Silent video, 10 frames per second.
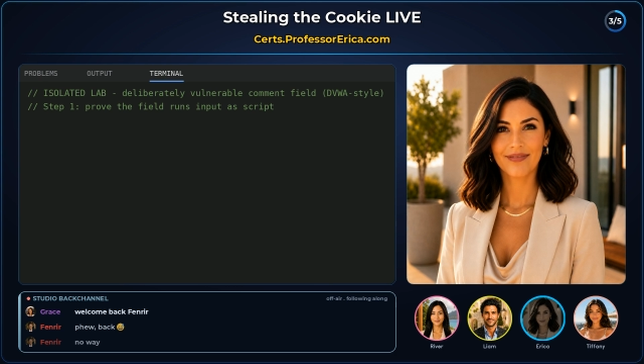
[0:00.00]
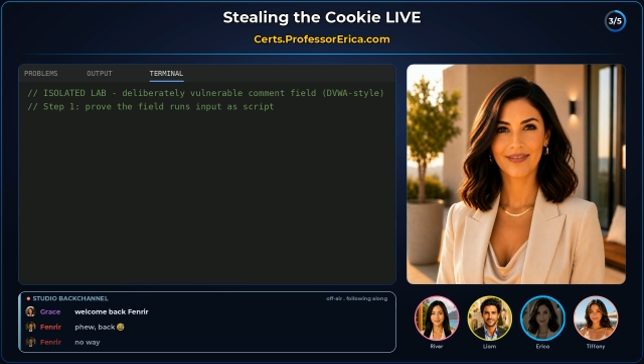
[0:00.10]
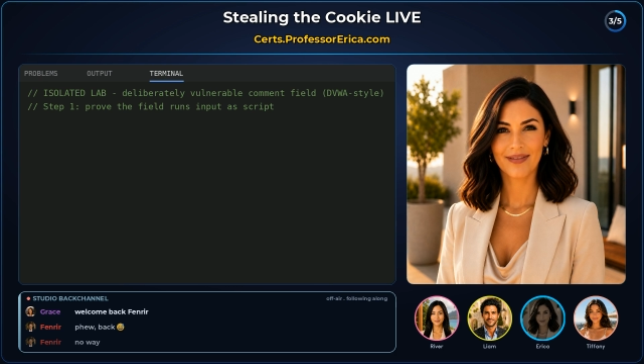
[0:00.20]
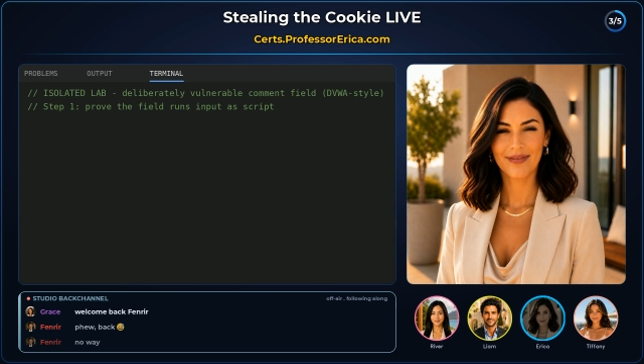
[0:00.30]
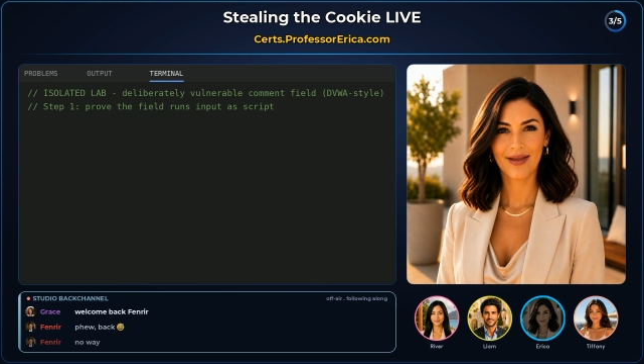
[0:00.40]

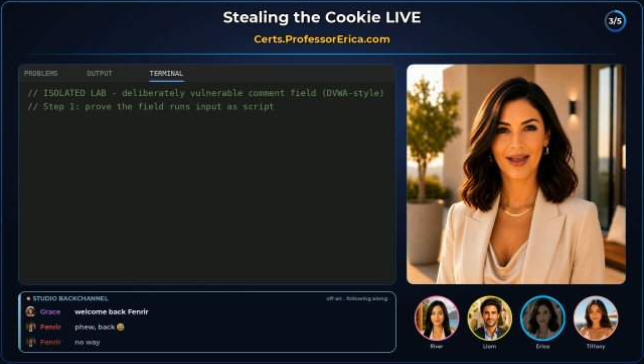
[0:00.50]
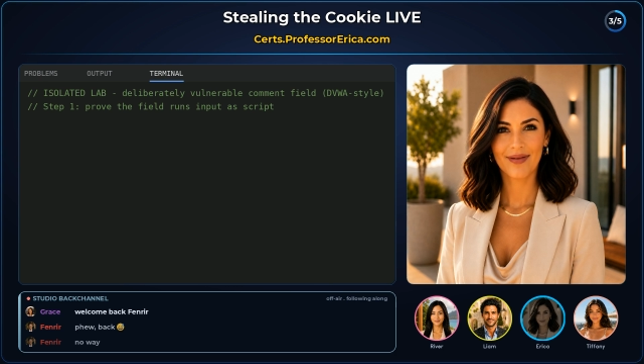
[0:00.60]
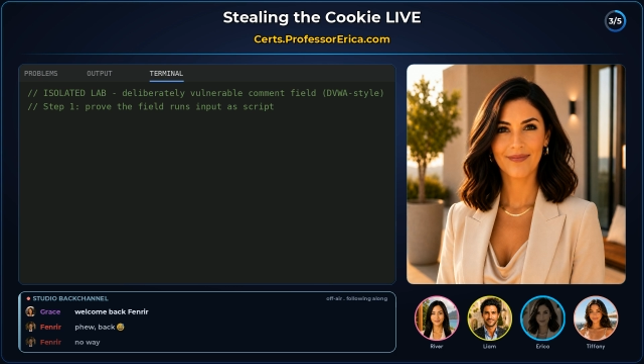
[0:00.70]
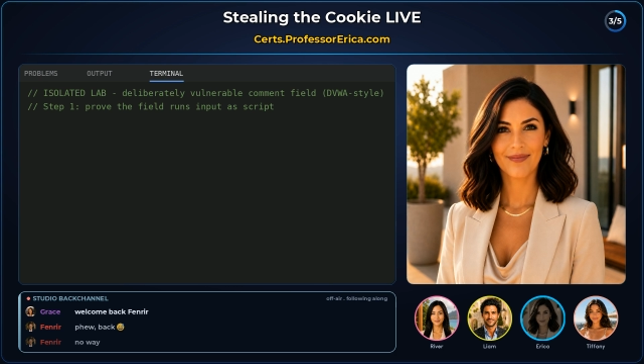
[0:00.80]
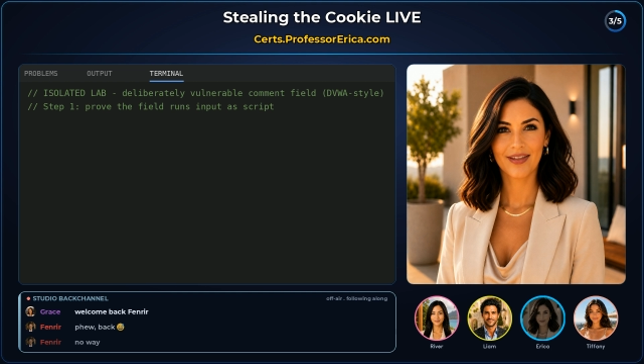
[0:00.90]
If a
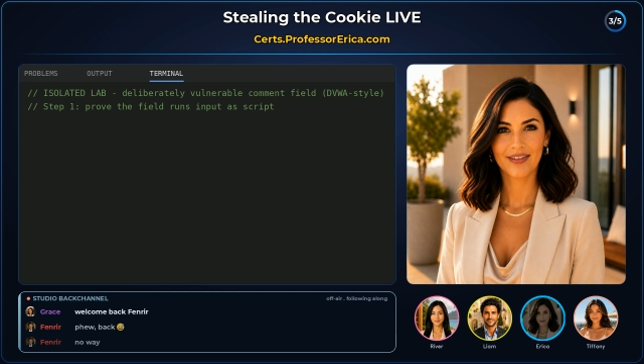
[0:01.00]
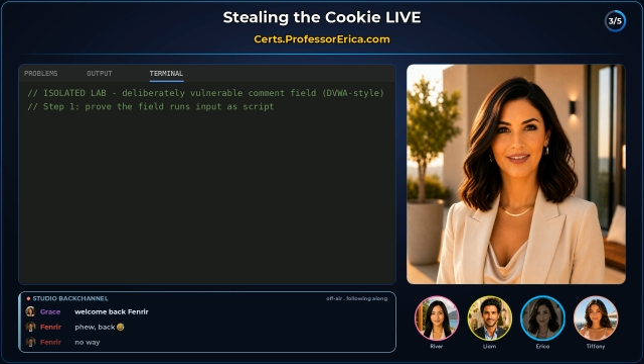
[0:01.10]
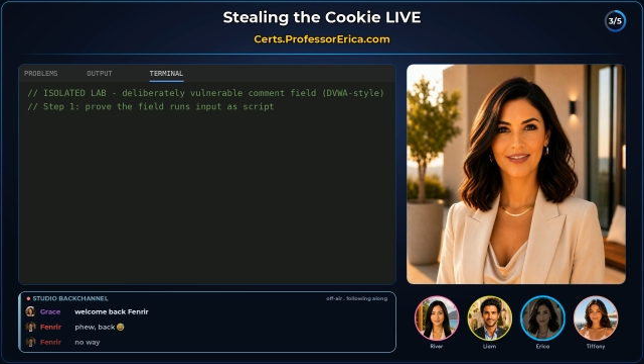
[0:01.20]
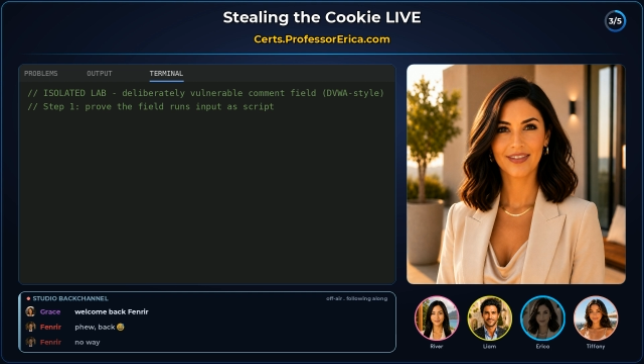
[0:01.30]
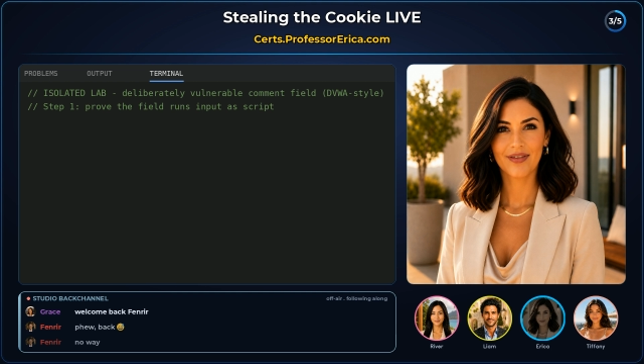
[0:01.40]
pop-up appears
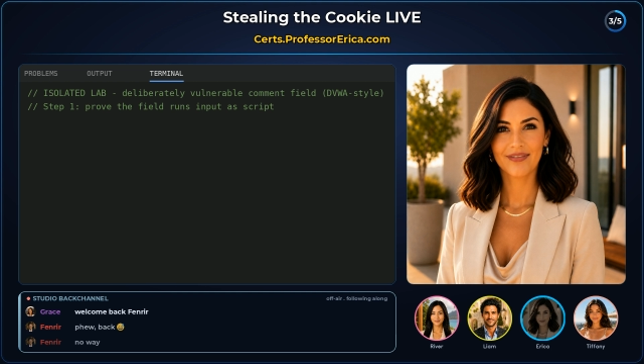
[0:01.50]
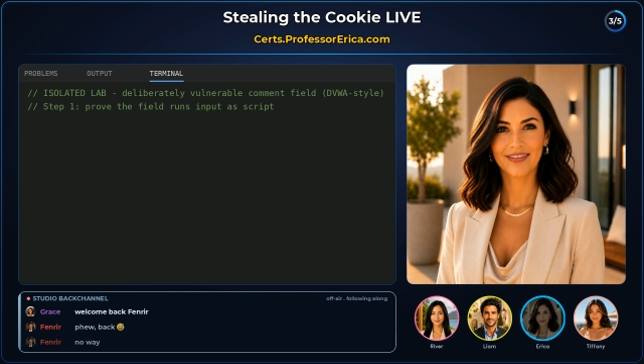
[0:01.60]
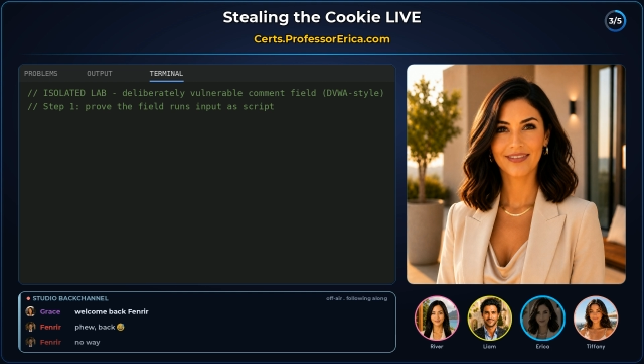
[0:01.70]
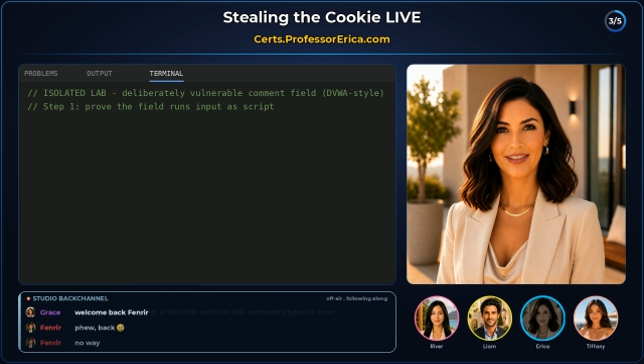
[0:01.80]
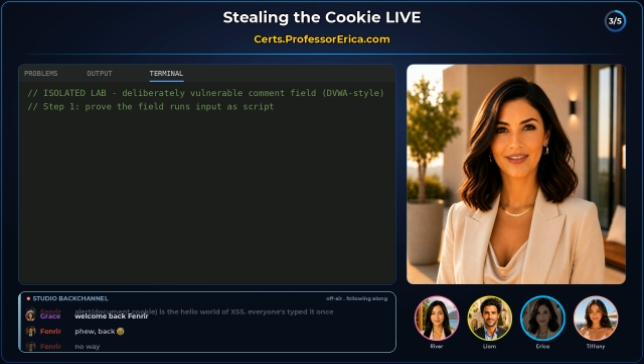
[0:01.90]
and shows the
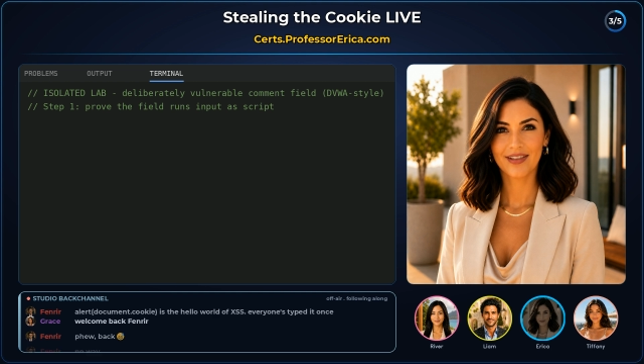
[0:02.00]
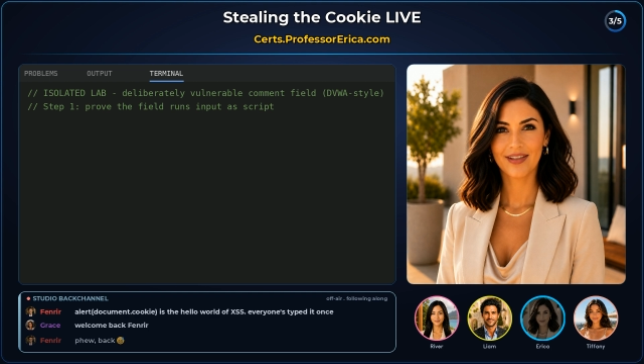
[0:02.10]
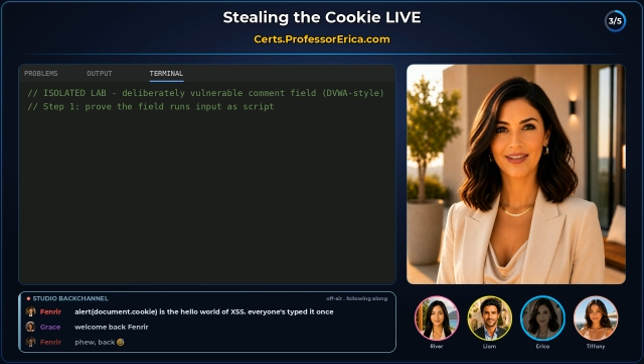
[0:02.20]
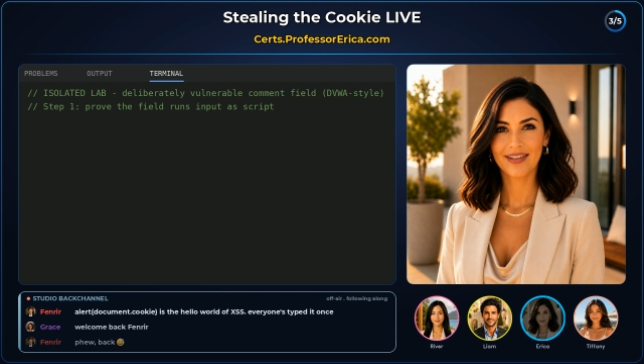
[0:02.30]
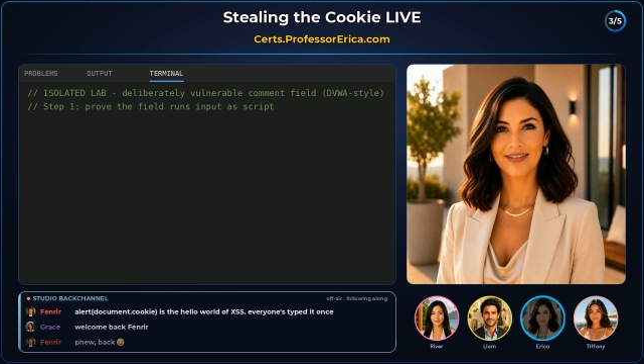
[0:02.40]
session
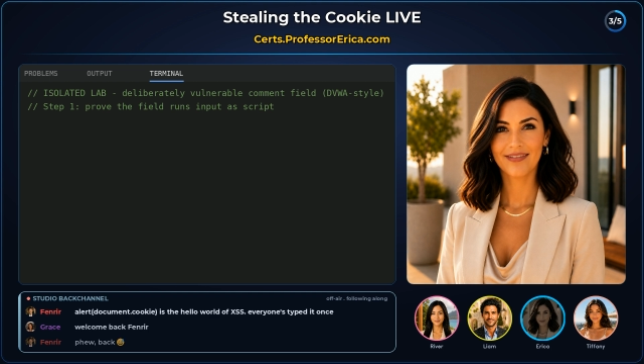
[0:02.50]
cookie,